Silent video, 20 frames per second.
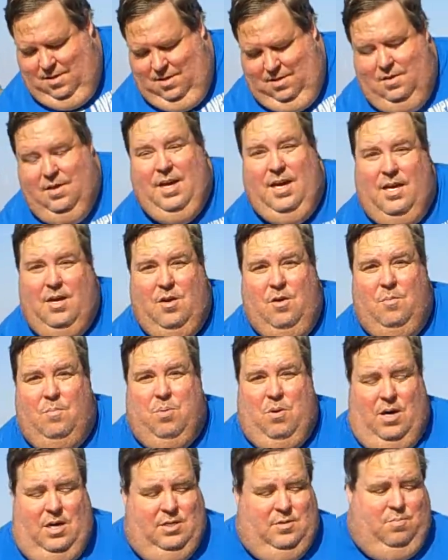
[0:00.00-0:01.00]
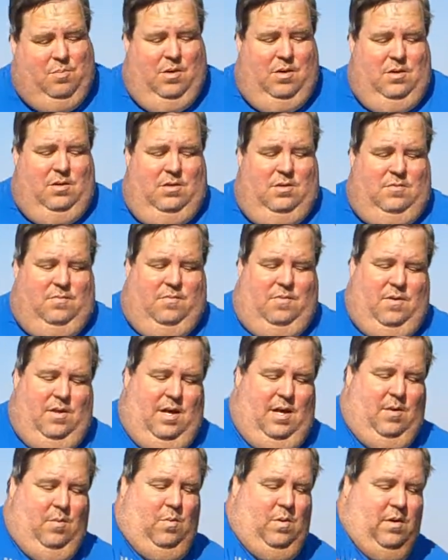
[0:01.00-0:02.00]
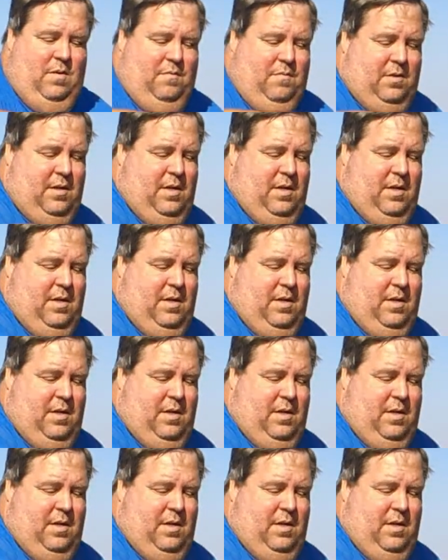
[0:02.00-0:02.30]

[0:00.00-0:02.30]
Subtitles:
Thank you, Price Brothers, for that wonderful